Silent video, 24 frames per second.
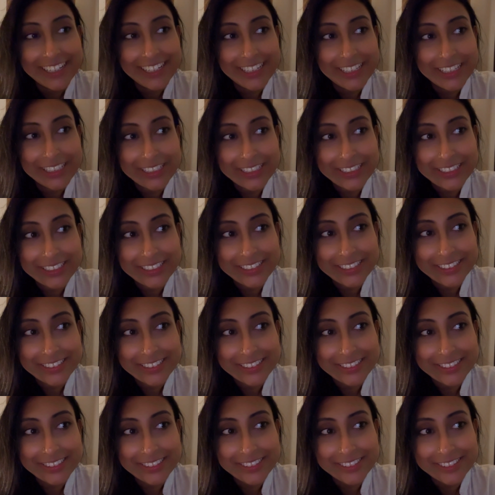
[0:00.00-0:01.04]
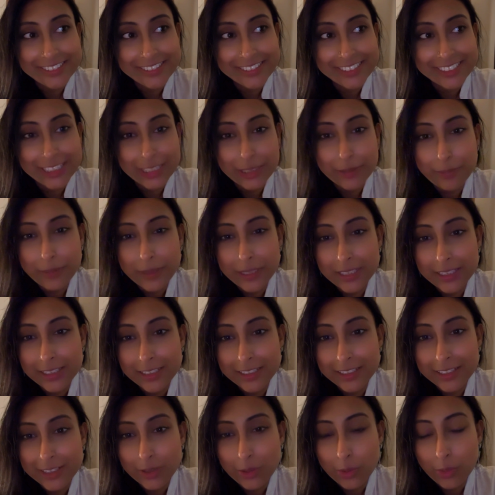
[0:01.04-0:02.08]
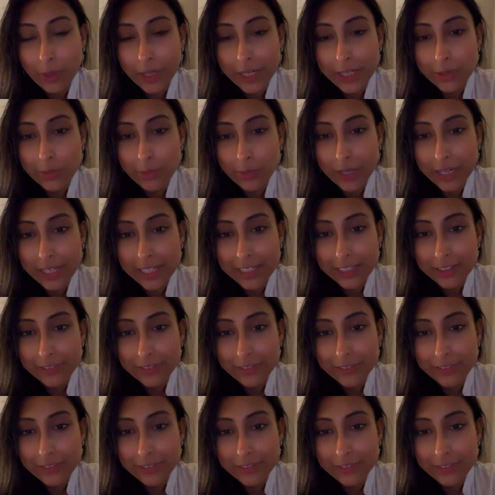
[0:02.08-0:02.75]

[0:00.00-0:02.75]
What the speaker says: It's been quite a while.